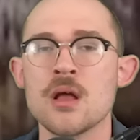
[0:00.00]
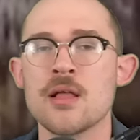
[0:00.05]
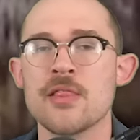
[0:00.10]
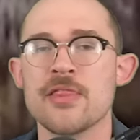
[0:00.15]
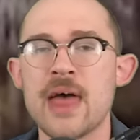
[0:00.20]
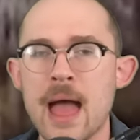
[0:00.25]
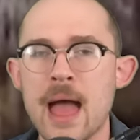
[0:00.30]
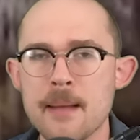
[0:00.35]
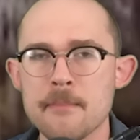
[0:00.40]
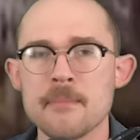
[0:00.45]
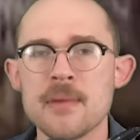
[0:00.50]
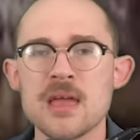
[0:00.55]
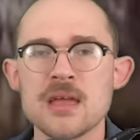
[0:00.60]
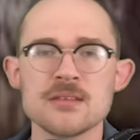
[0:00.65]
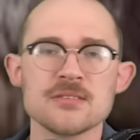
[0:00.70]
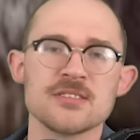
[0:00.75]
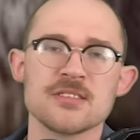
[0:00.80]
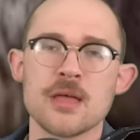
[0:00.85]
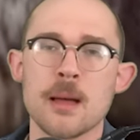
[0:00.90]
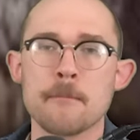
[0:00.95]
That
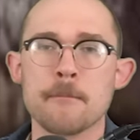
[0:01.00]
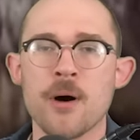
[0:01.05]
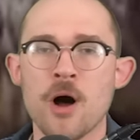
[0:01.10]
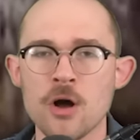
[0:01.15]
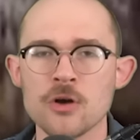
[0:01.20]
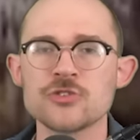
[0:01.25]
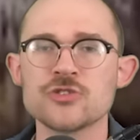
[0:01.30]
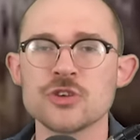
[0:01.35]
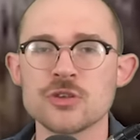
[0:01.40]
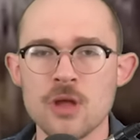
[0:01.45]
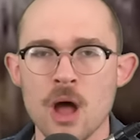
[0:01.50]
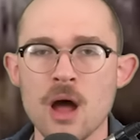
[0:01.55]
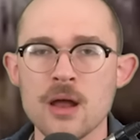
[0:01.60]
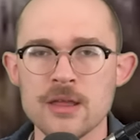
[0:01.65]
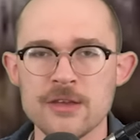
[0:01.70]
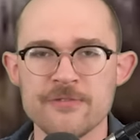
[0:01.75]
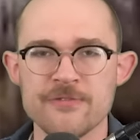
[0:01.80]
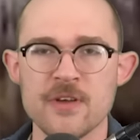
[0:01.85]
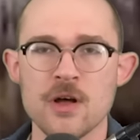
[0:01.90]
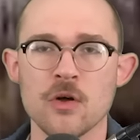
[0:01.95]
means that
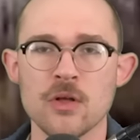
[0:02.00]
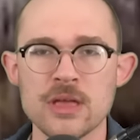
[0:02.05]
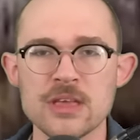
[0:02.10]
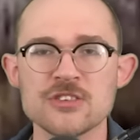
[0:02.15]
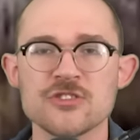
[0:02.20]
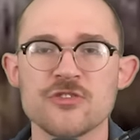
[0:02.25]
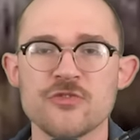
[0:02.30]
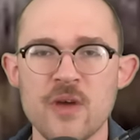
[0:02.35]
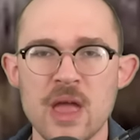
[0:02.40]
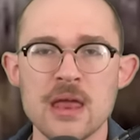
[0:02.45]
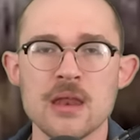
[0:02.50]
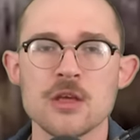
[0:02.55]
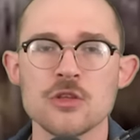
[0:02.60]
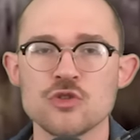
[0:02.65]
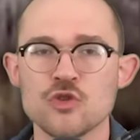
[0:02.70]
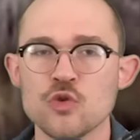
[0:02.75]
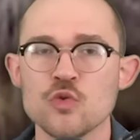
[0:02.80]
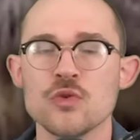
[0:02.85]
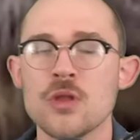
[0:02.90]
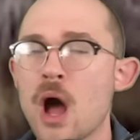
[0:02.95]
Punxsutawney Phil is fated
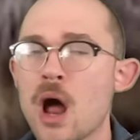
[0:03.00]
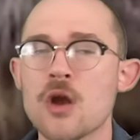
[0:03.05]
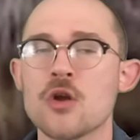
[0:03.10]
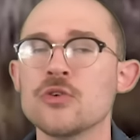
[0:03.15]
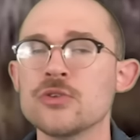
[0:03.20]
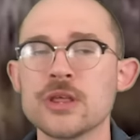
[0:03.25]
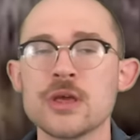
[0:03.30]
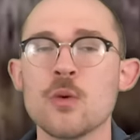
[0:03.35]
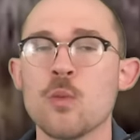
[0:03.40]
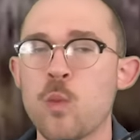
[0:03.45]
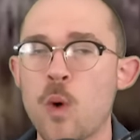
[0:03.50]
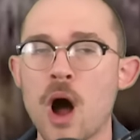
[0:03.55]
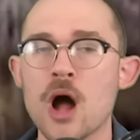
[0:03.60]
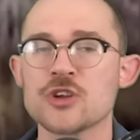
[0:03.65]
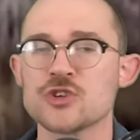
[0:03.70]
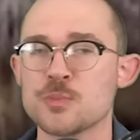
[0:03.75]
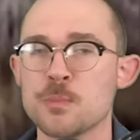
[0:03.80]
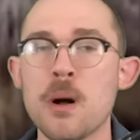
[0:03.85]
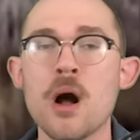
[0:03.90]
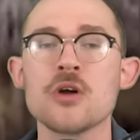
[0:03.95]
to not only
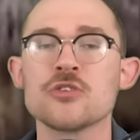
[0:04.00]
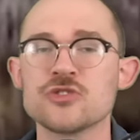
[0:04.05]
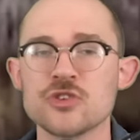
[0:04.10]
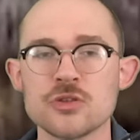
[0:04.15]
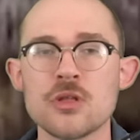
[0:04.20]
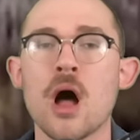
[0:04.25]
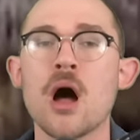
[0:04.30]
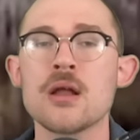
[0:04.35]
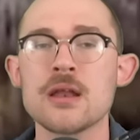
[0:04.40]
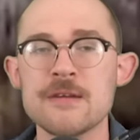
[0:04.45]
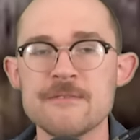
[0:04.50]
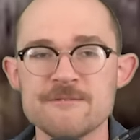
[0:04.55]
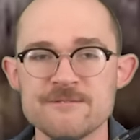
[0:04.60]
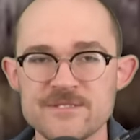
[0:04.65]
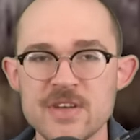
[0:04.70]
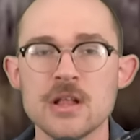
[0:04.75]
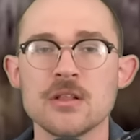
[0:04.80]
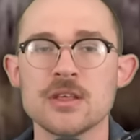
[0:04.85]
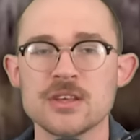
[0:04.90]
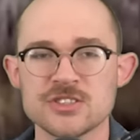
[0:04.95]
watch Punxsutawney
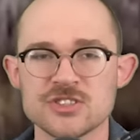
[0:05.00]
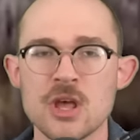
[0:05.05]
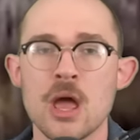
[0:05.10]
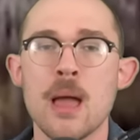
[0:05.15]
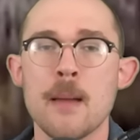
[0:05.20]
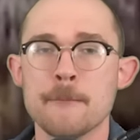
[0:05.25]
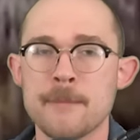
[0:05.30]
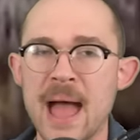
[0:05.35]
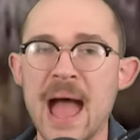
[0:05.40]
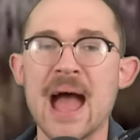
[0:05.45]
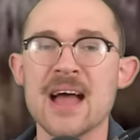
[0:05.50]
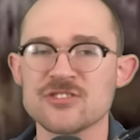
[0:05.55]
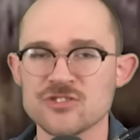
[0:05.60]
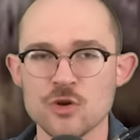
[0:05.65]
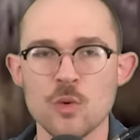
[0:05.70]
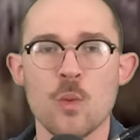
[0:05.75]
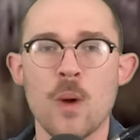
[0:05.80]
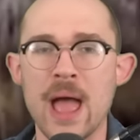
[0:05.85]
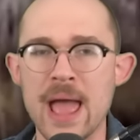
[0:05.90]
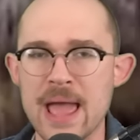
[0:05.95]
Phyllis pass
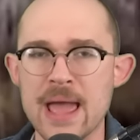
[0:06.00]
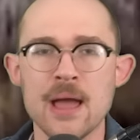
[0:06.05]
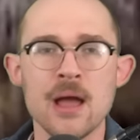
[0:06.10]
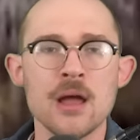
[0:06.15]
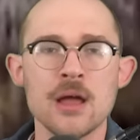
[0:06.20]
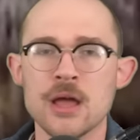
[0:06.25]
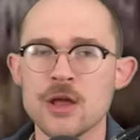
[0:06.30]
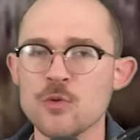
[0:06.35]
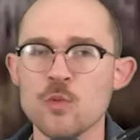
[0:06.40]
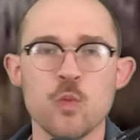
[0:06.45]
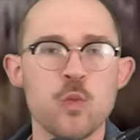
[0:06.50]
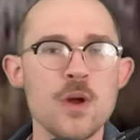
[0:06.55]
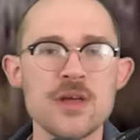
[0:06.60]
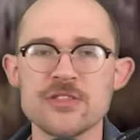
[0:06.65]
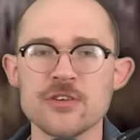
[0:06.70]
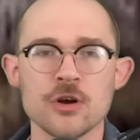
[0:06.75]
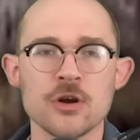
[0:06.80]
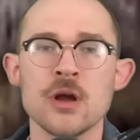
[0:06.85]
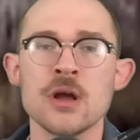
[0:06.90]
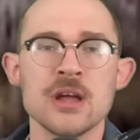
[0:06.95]
away and
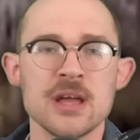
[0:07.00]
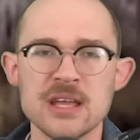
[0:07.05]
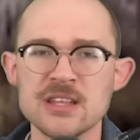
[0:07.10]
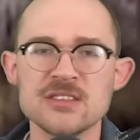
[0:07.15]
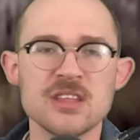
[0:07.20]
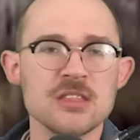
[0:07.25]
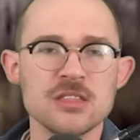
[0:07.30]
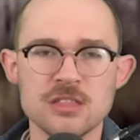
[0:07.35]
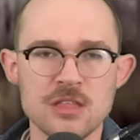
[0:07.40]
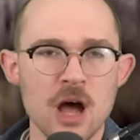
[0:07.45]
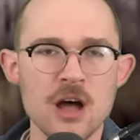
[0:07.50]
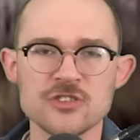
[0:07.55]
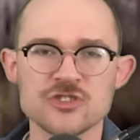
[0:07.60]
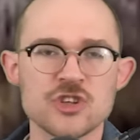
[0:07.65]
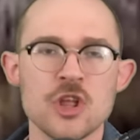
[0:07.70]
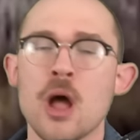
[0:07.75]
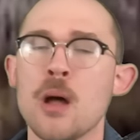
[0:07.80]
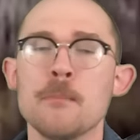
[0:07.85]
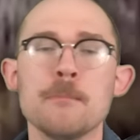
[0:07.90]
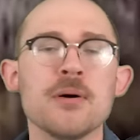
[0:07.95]
wither in the dust,
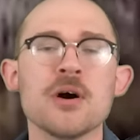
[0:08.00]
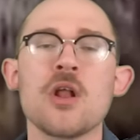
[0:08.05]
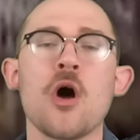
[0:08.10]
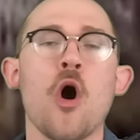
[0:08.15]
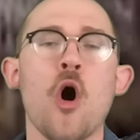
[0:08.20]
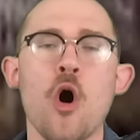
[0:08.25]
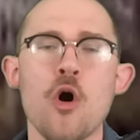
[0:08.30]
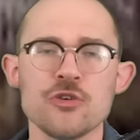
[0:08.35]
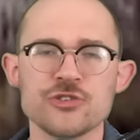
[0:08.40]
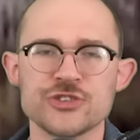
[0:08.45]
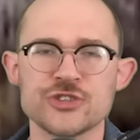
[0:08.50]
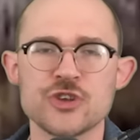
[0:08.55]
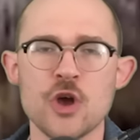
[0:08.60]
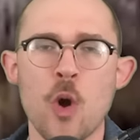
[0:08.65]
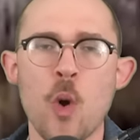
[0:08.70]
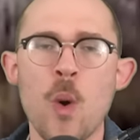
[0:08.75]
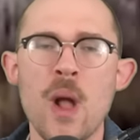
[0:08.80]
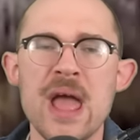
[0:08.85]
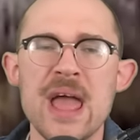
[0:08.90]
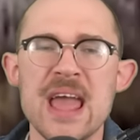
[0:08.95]
but
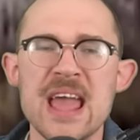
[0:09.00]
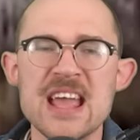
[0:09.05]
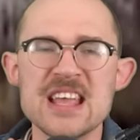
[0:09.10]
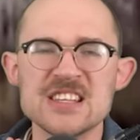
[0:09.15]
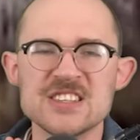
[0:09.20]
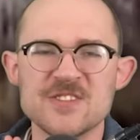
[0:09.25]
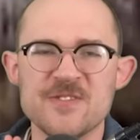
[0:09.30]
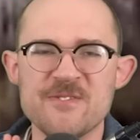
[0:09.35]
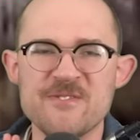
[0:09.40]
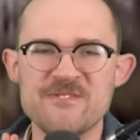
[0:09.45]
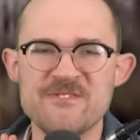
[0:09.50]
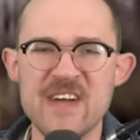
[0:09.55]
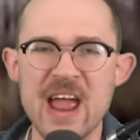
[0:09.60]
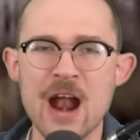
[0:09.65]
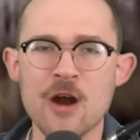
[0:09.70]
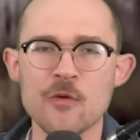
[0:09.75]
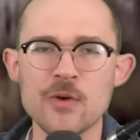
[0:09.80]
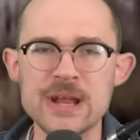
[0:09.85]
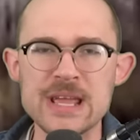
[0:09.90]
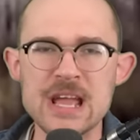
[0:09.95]
also his
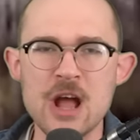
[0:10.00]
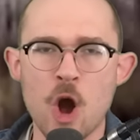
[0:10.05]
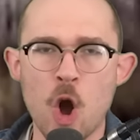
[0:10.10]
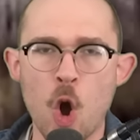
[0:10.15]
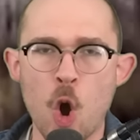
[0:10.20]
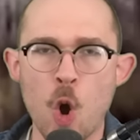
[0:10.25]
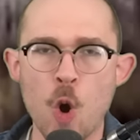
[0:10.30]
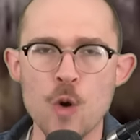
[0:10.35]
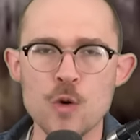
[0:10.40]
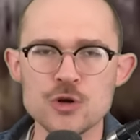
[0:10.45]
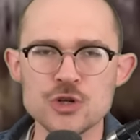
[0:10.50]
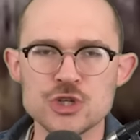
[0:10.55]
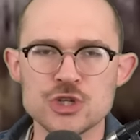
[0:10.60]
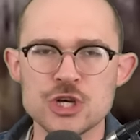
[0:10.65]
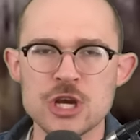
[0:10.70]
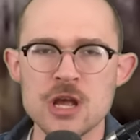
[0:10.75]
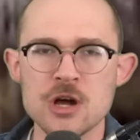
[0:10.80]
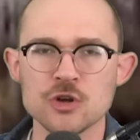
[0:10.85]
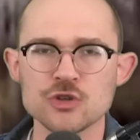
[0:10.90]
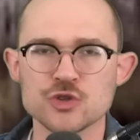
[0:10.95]
very own
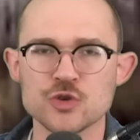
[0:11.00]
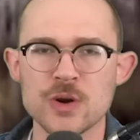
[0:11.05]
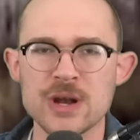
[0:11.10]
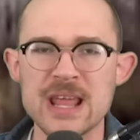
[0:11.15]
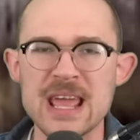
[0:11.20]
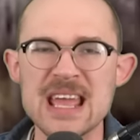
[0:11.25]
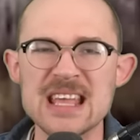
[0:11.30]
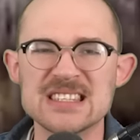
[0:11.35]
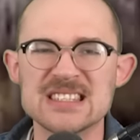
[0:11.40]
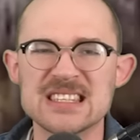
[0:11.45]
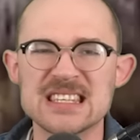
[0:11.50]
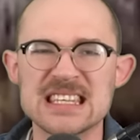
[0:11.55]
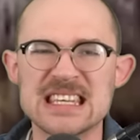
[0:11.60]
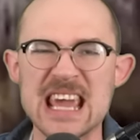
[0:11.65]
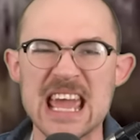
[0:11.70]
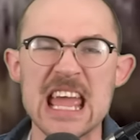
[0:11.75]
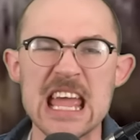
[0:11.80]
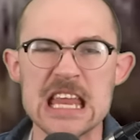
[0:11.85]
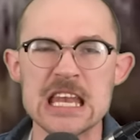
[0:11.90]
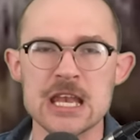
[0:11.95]
children, his
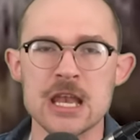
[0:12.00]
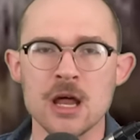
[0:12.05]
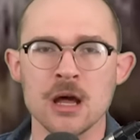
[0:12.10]
kin.